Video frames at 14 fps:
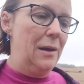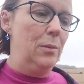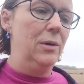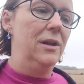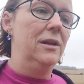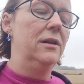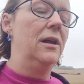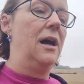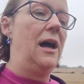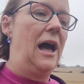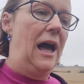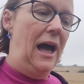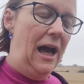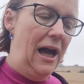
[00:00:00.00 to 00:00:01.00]

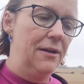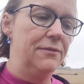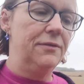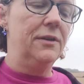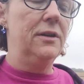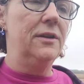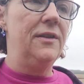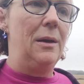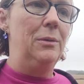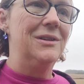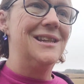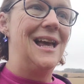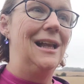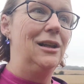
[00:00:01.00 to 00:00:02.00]

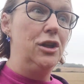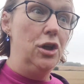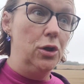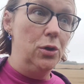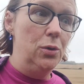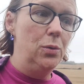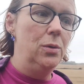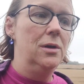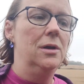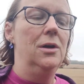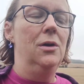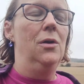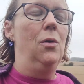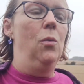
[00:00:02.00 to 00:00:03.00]
will tell you
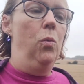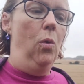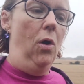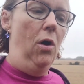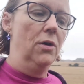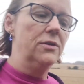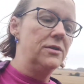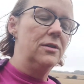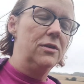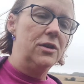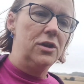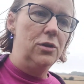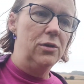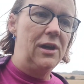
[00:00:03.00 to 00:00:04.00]
what
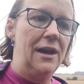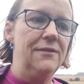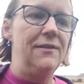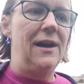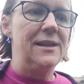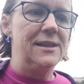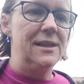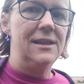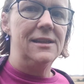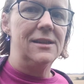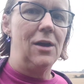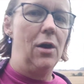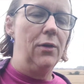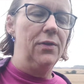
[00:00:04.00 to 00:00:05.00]
the UK VAT
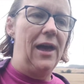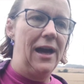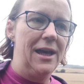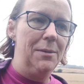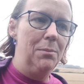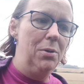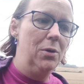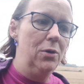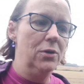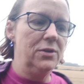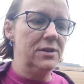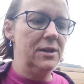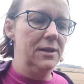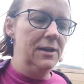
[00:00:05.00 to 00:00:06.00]
is on that
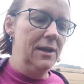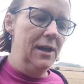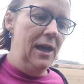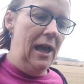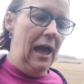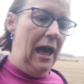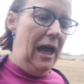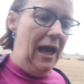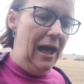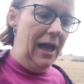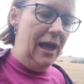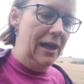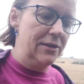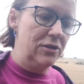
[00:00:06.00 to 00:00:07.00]
import,
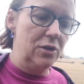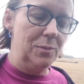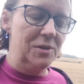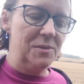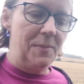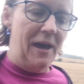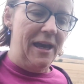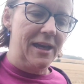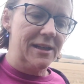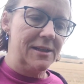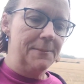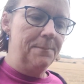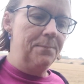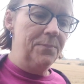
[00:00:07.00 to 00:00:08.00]
and you must pay
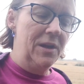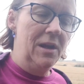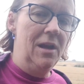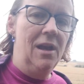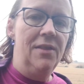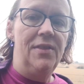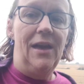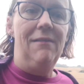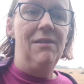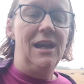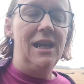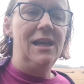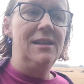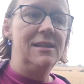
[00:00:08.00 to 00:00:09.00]
it. There
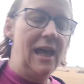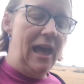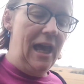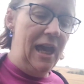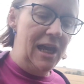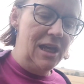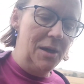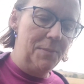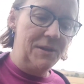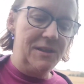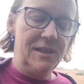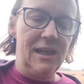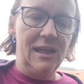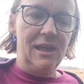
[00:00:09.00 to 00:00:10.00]
is a
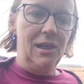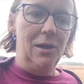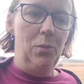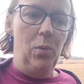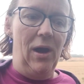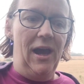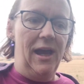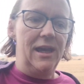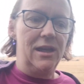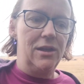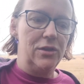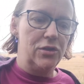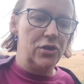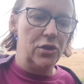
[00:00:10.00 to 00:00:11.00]
particular
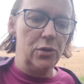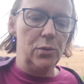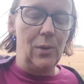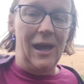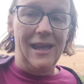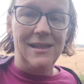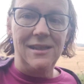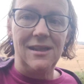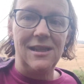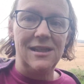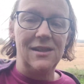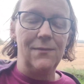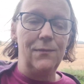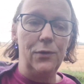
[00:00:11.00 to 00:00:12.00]
way to enter
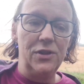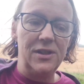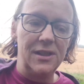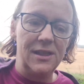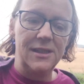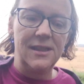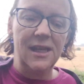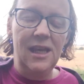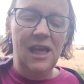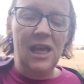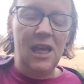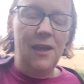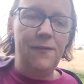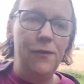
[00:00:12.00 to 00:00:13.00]
these
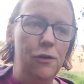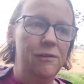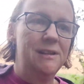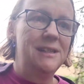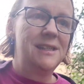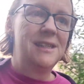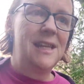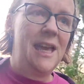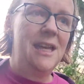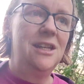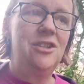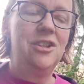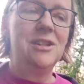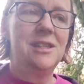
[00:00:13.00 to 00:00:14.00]
invoices. If you're in
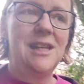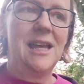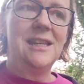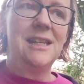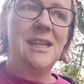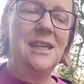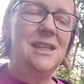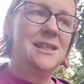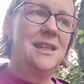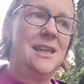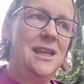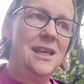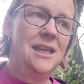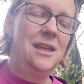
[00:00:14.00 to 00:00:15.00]
Sage, it's dead
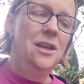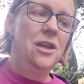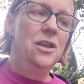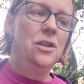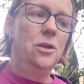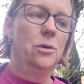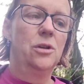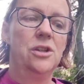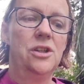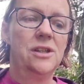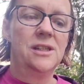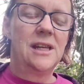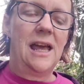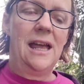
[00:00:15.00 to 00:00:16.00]
easy. You can
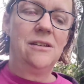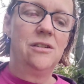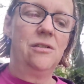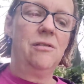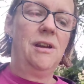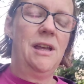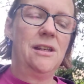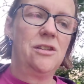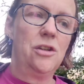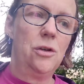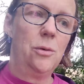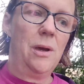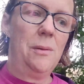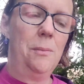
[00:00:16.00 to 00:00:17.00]
just enter it
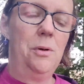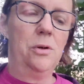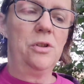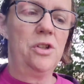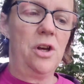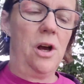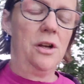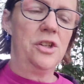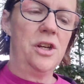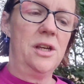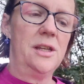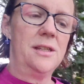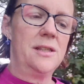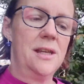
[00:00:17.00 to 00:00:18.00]
to import
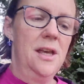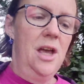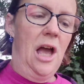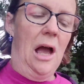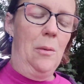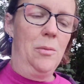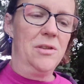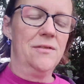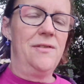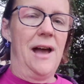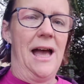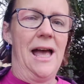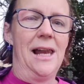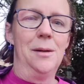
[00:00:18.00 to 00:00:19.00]
charges, and with the
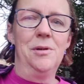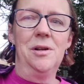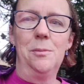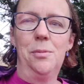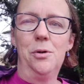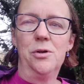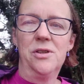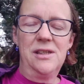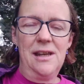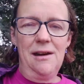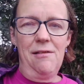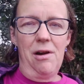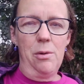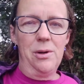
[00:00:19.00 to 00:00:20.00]
VAT element, put
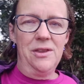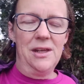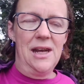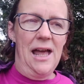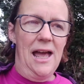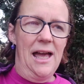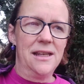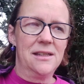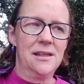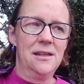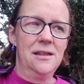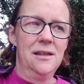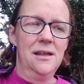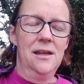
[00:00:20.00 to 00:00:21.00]
0 in the
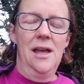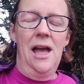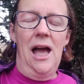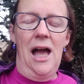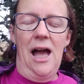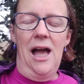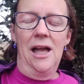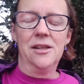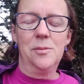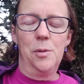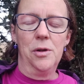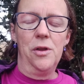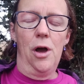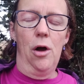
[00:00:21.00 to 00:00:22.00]
net
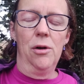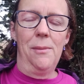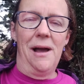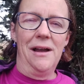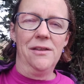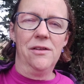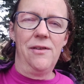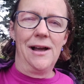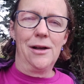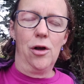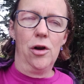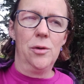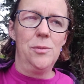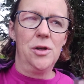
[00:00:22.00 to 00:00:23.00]
and put the whole amount in the VAT
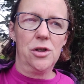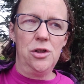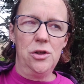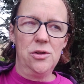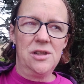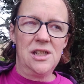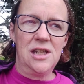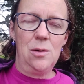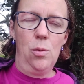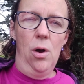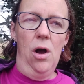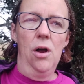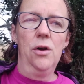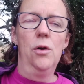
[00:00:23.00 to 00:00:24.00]
column. You can use
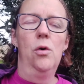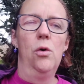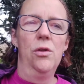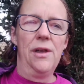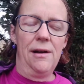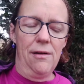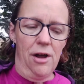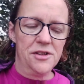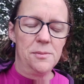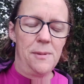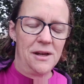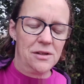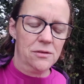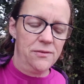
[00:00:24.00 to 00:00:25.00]
T1, or there are
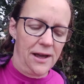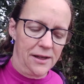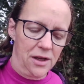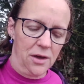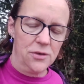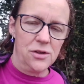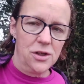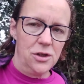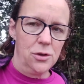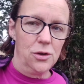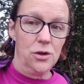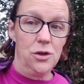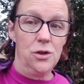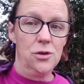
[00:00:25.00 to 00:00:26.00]
special VAT codes that
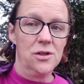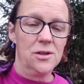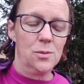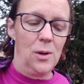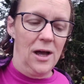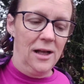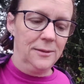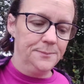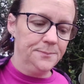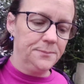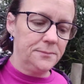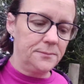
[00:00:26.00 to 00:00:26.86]
you can use as well.